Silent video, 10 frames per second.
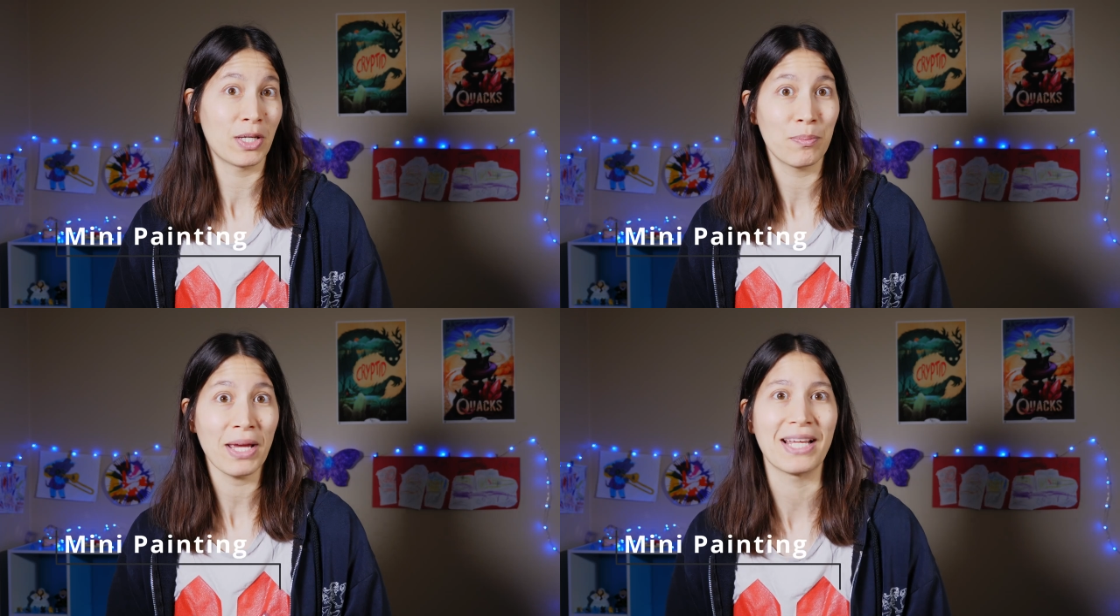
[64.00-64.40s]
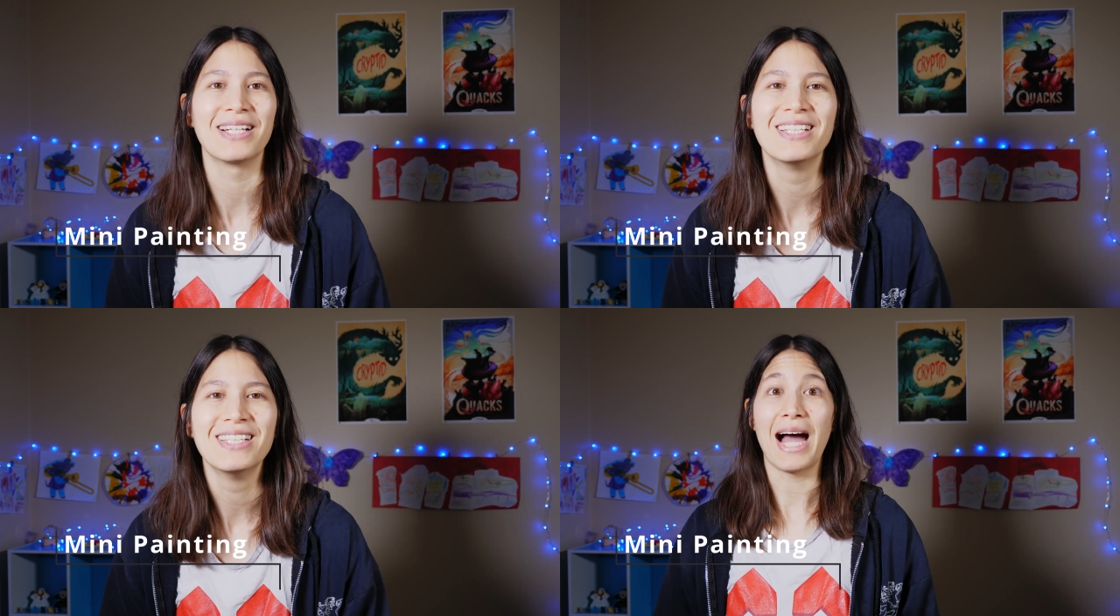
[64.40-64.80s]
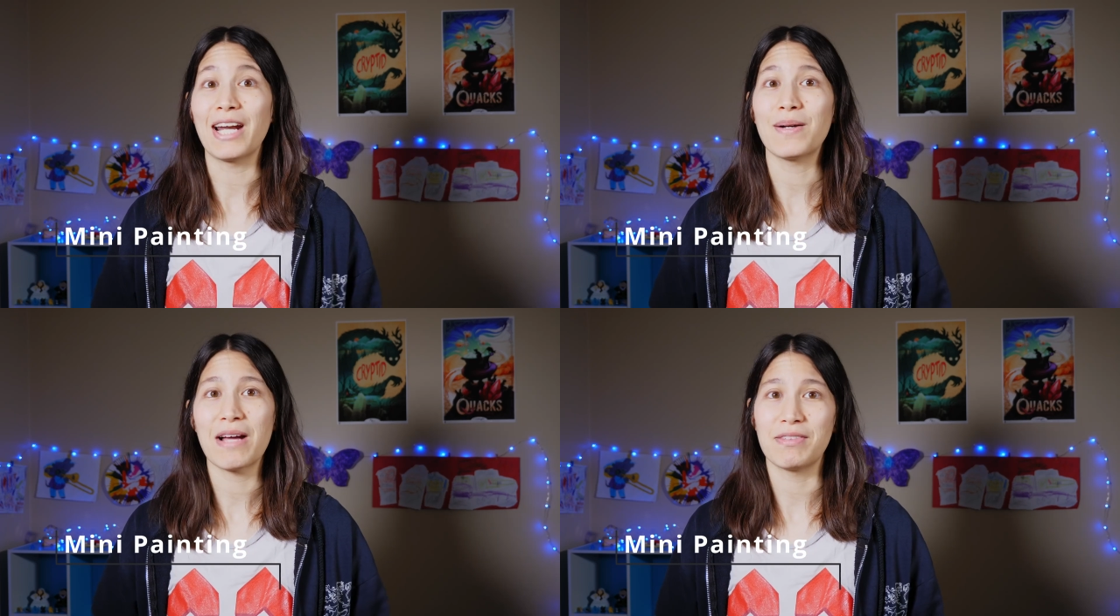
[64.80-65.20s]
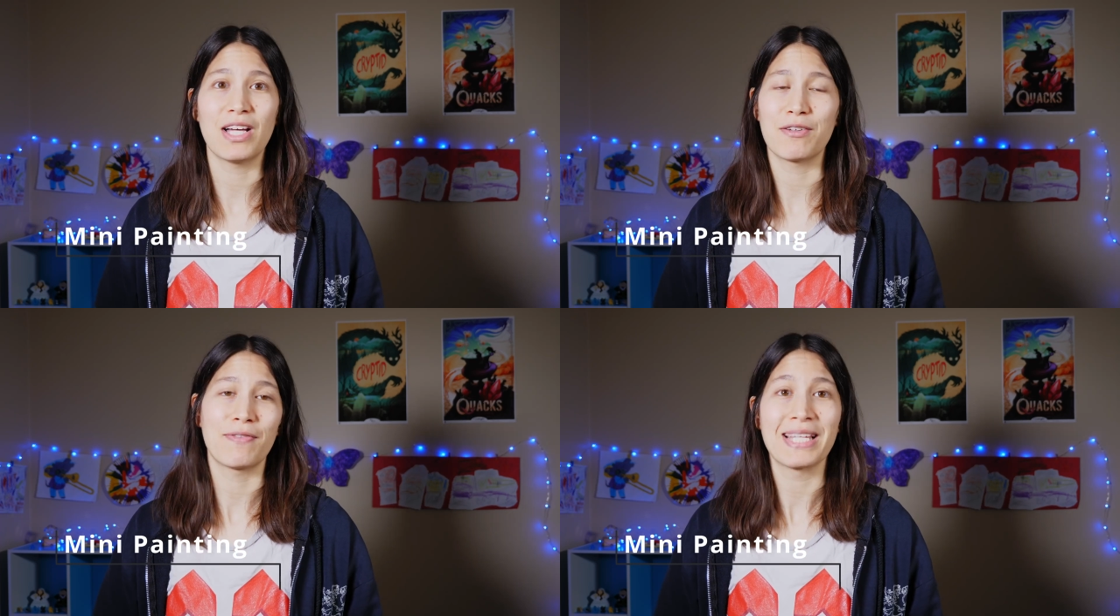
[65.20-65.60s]
could paint. I don't have a
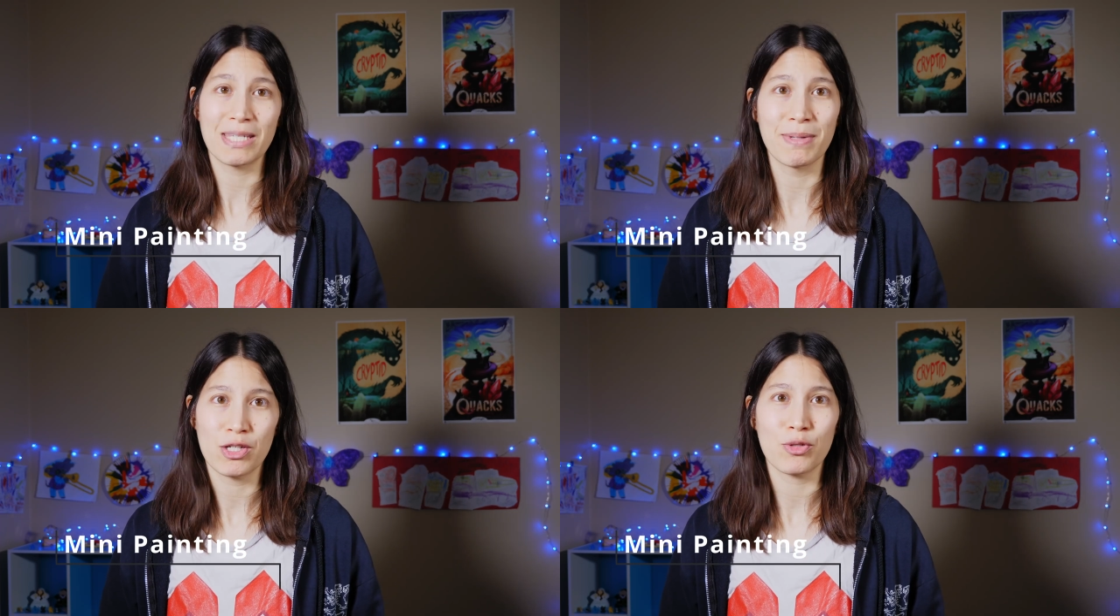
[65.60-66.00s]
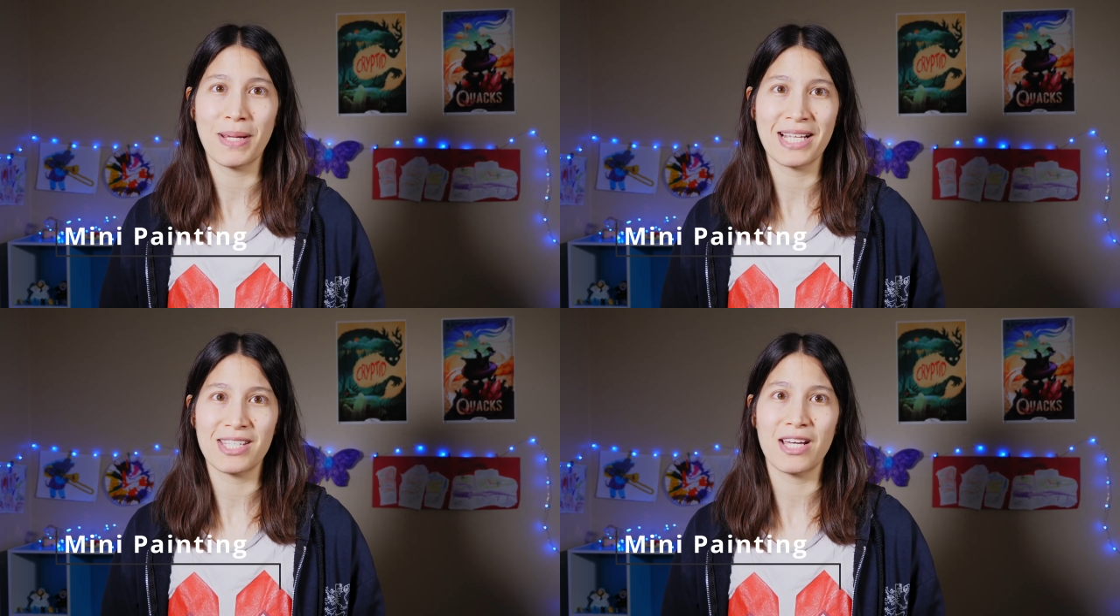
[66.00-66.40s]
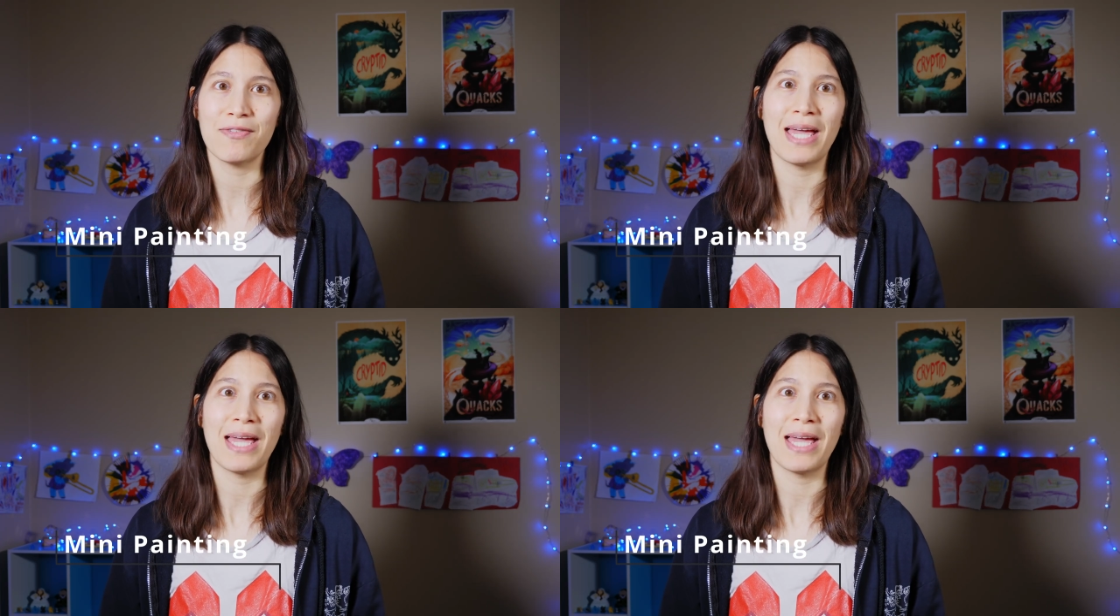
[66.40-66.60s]
lot of fancy miniature painting stuff,